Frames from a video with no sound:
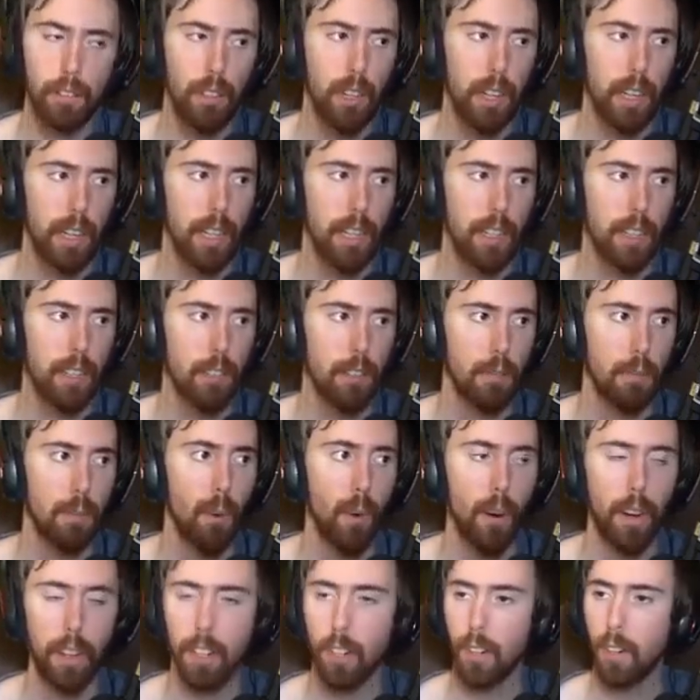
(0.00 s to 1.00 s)
like, at this
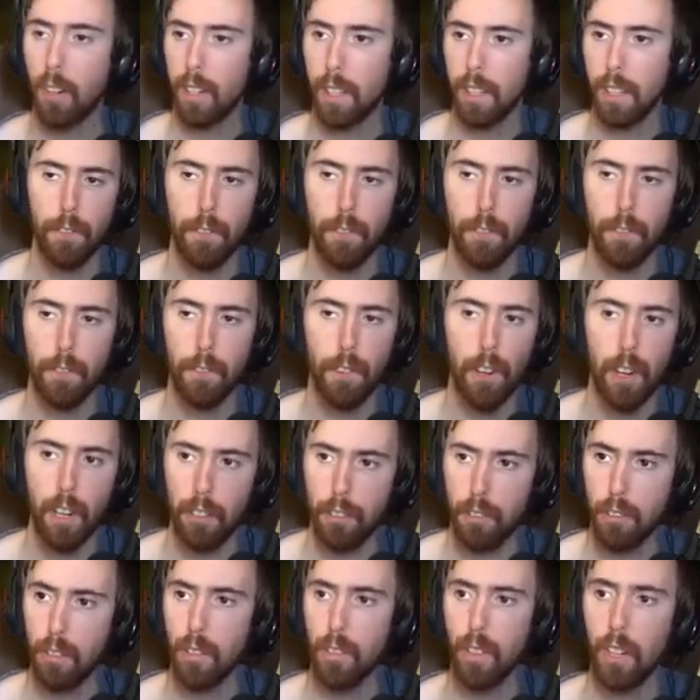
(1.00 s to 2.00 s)
point, they're like, yeah, fuck
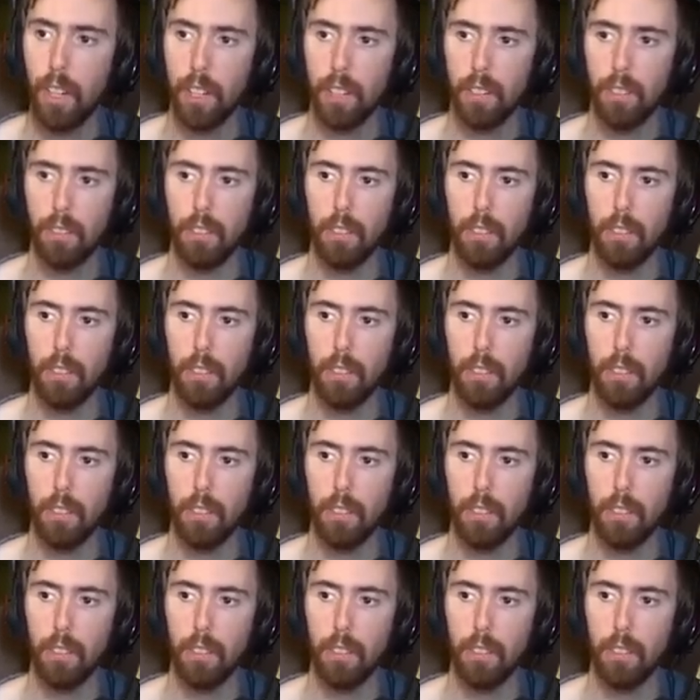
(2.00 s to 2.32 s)
Sylvanas.